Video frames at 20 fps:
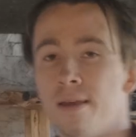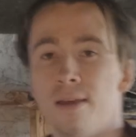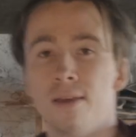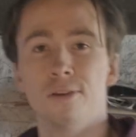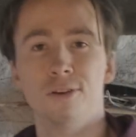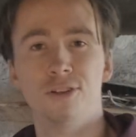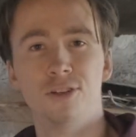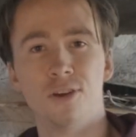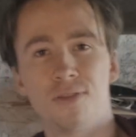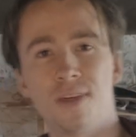
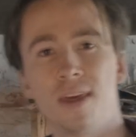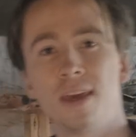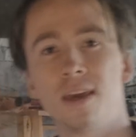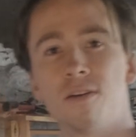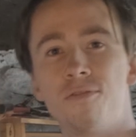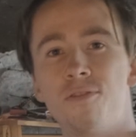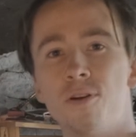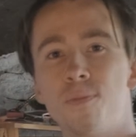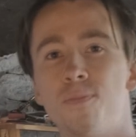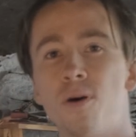You should think
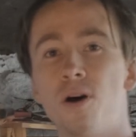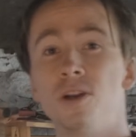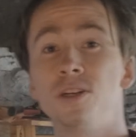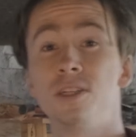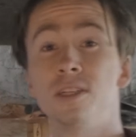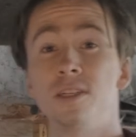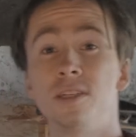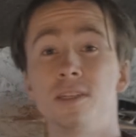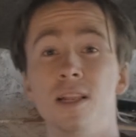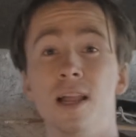of your
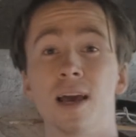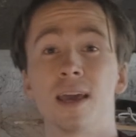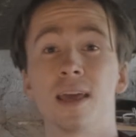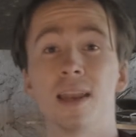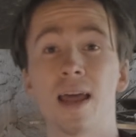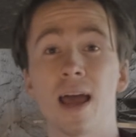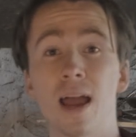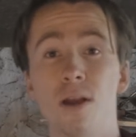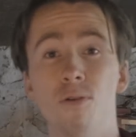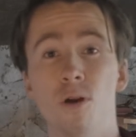punches like an
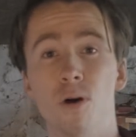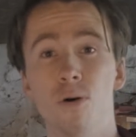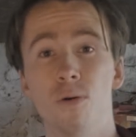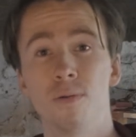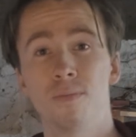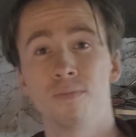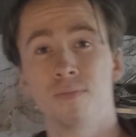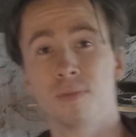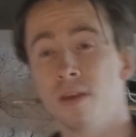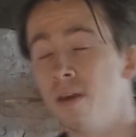arrow.
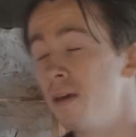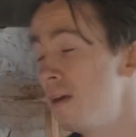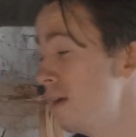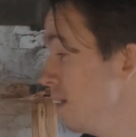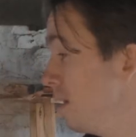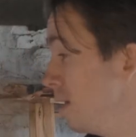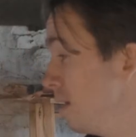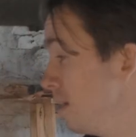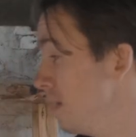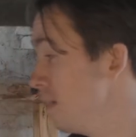
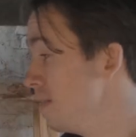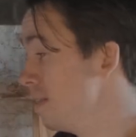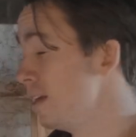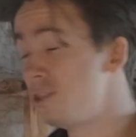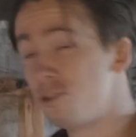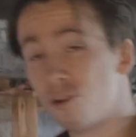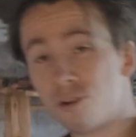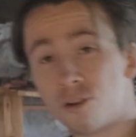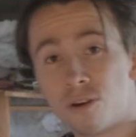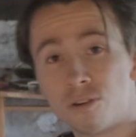They
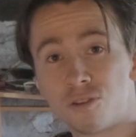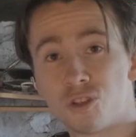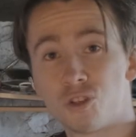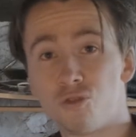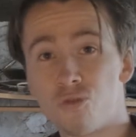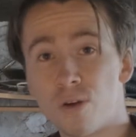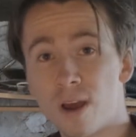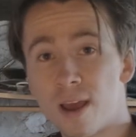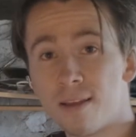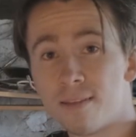should go
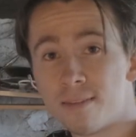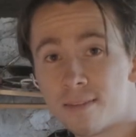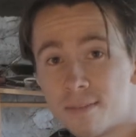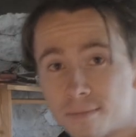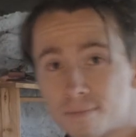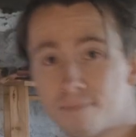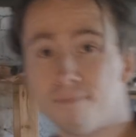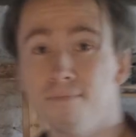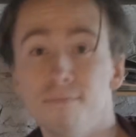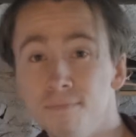straight
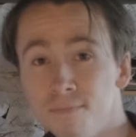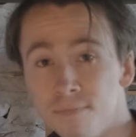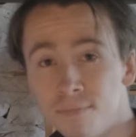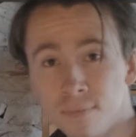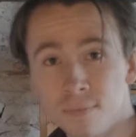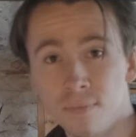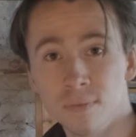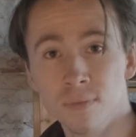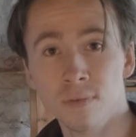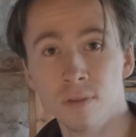
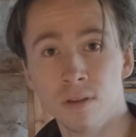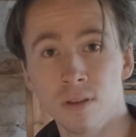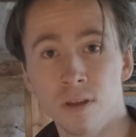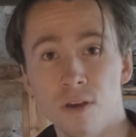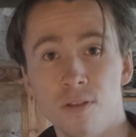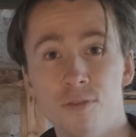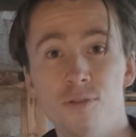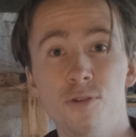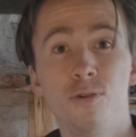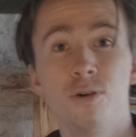
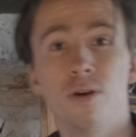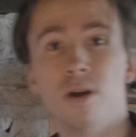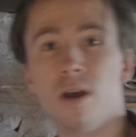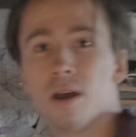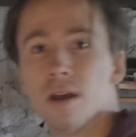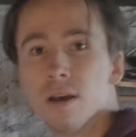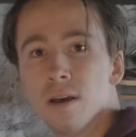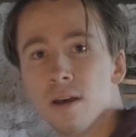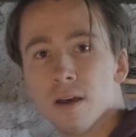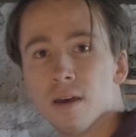through
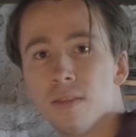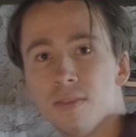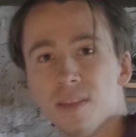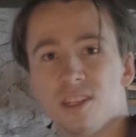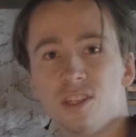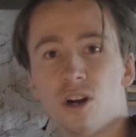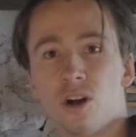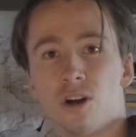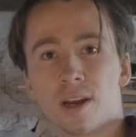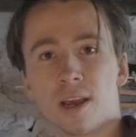the
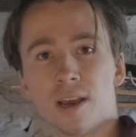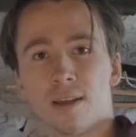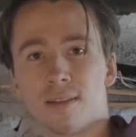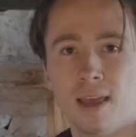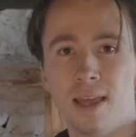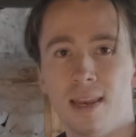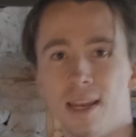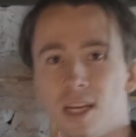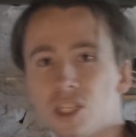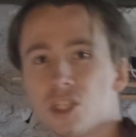target
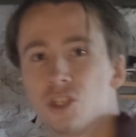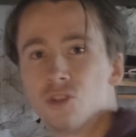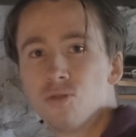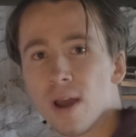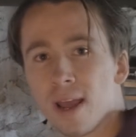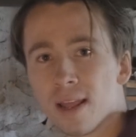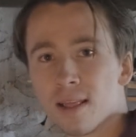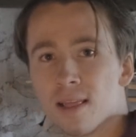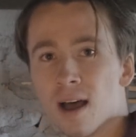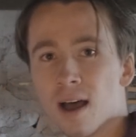in a
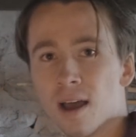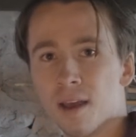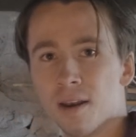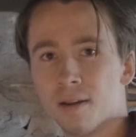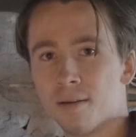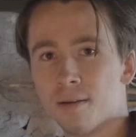straight line.